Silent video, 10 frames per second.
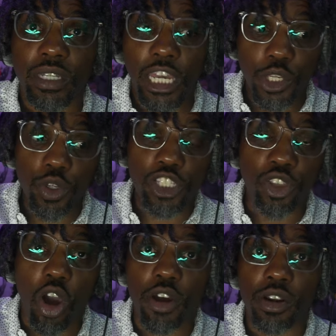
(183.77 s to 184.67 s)
And you a
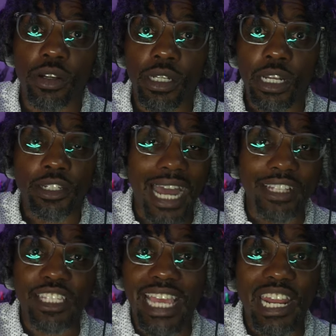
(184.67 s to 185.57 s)
starter.
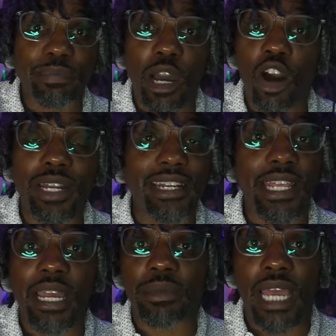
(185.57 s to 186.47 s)
Dantas ate up all that
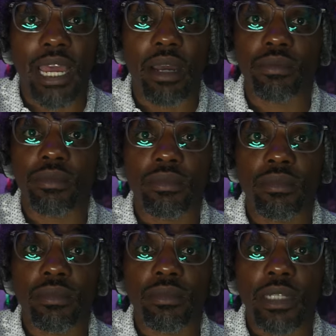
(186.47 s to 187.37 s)
damn time
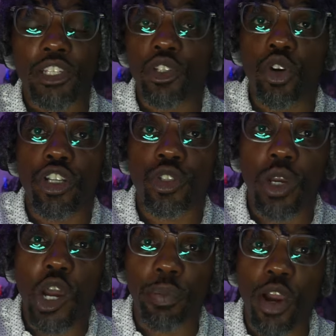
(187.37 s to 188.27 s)
and scored
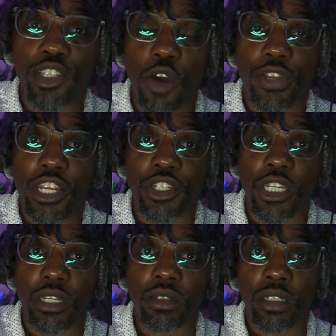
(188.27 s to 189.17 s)
12 points off of that
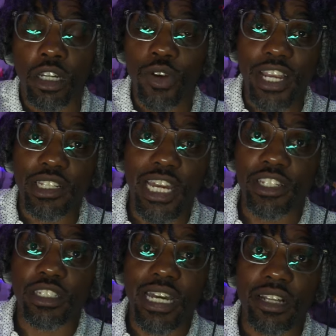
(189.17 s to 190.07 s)
shit.
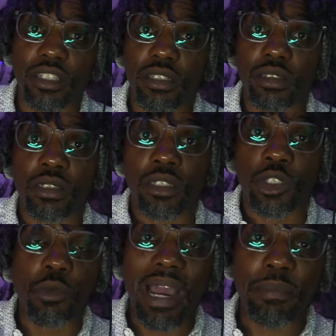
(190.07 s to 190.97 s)
Congratulations, Dantas.
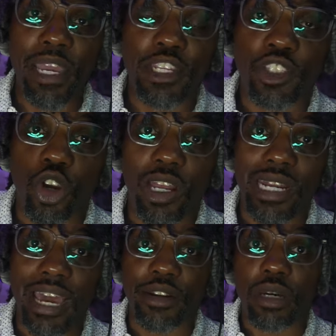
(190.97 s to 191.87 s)
You might be in the starting
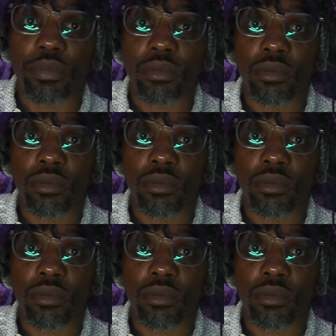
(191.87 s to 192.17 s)
lineup.